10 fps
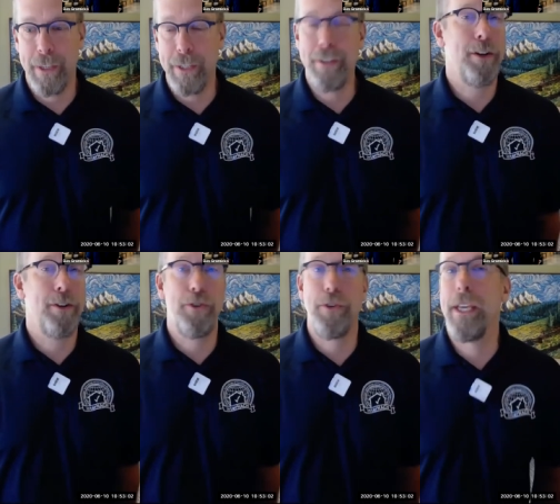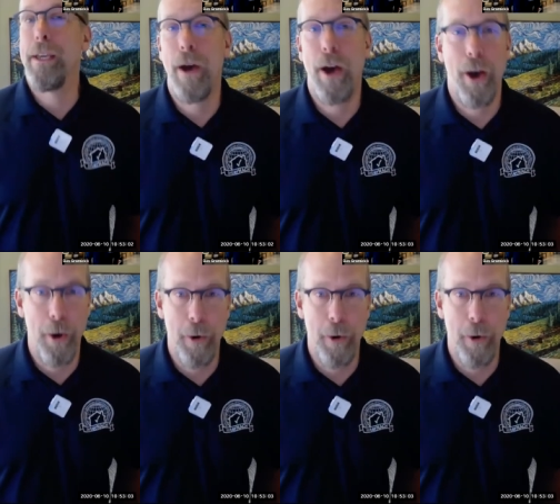is their dream home.
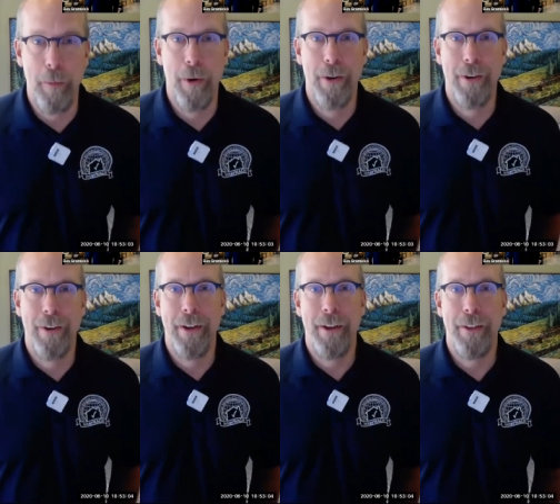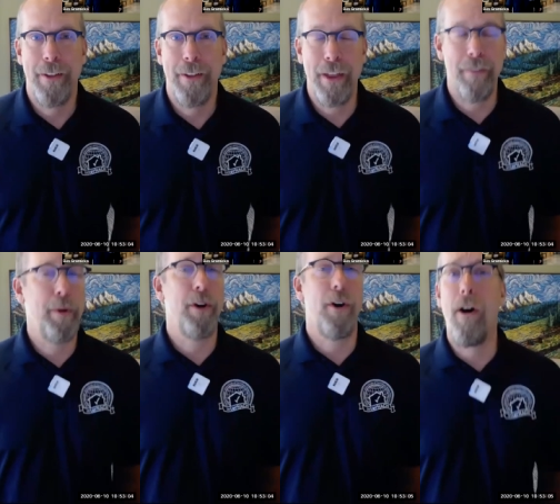They have put all
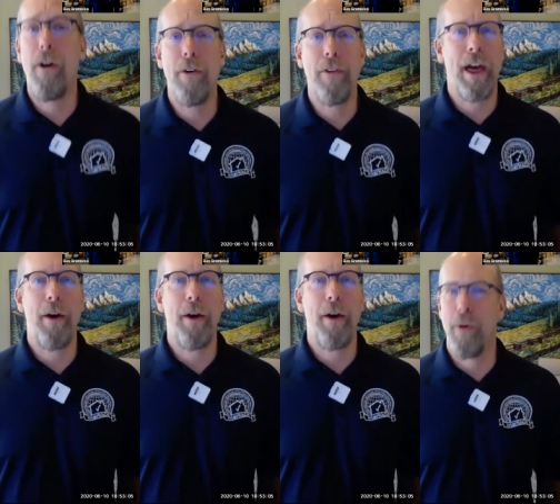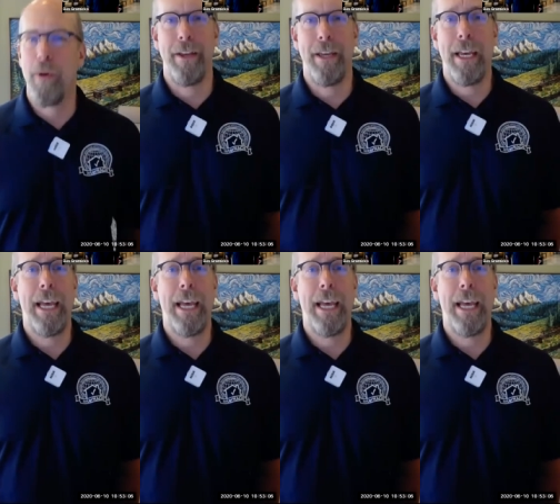that work, and they